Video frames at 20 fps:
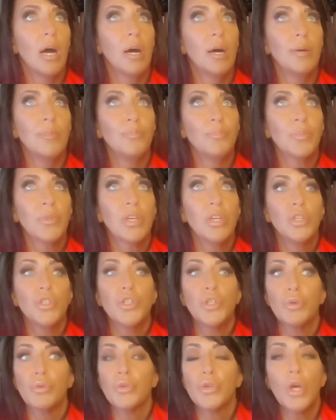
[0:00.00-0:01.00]

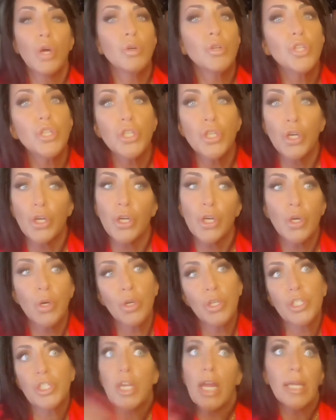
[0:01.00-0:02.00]
do no sugar
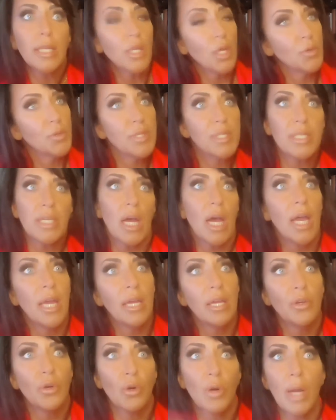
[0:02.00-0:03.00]
or JLo's
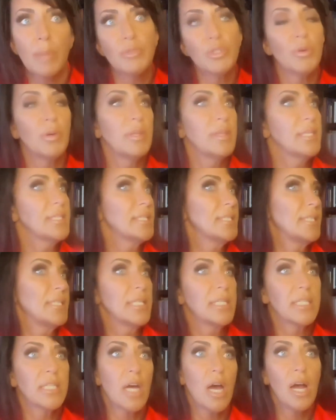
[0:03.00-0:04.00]
diet, or I'm doing this
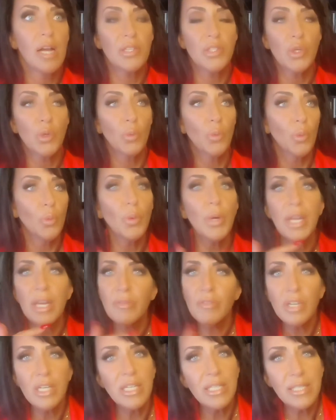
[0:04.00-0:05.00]
detox, or
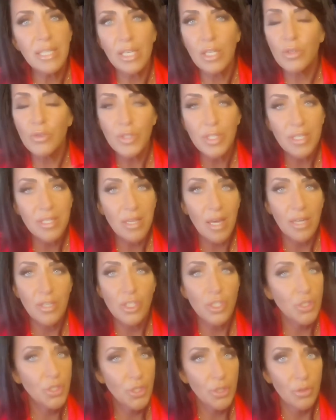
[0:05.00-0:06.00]
whatever it is that you
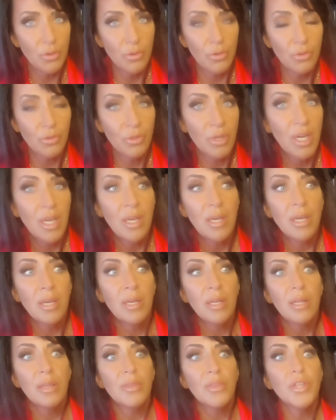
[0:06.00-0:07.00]
decide to do.
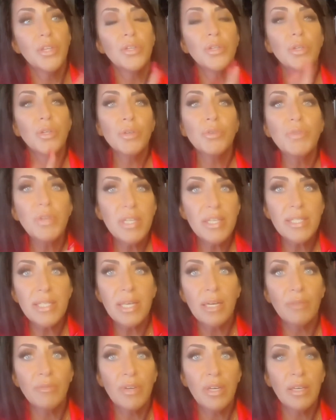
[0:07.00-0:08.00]
The
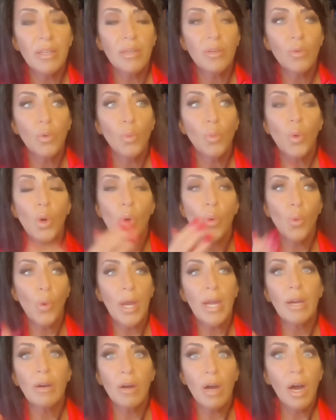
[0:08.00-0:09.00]
newness of it will
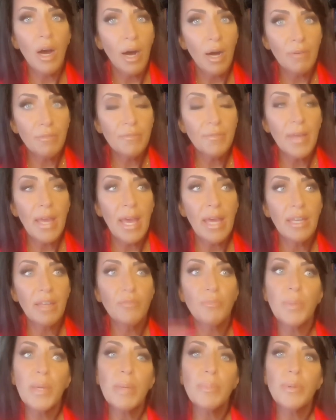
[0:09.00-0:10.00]
wear off, and
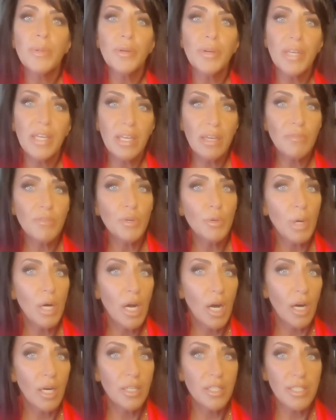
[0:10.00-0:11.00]
if people are gonna give you a
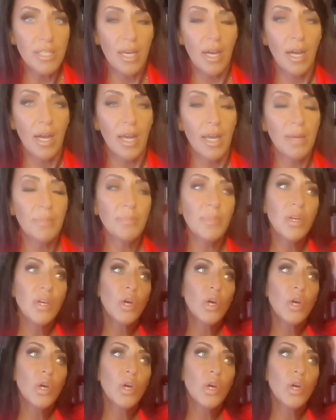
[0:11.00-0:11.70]
hard time